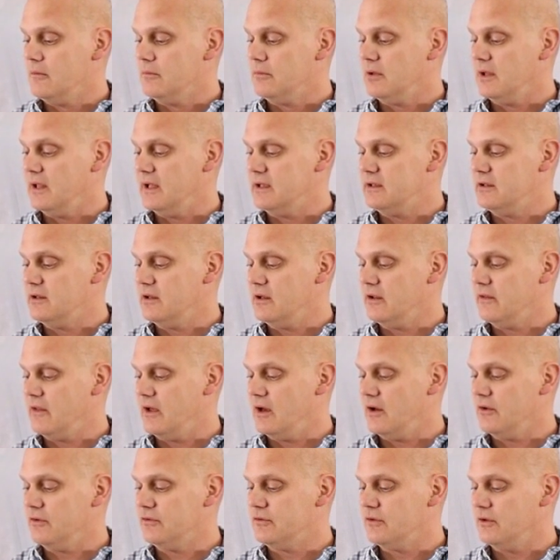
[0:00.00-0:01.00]
planted in the
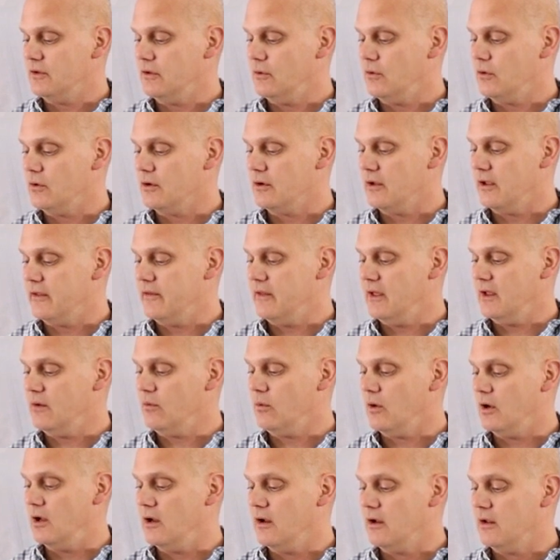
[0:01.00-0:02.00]
house of the Lord. And then
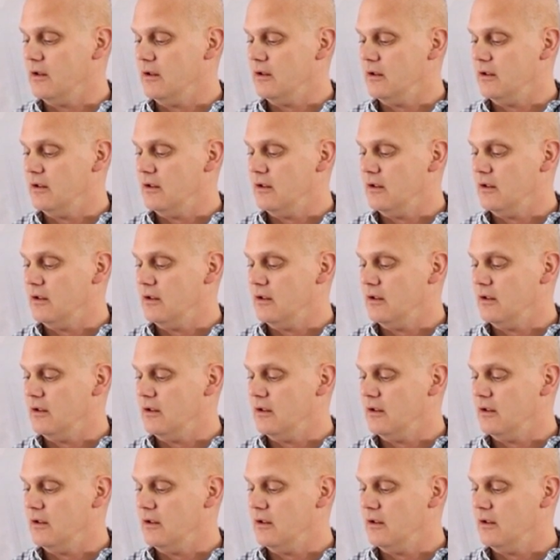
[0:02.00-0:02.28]
what?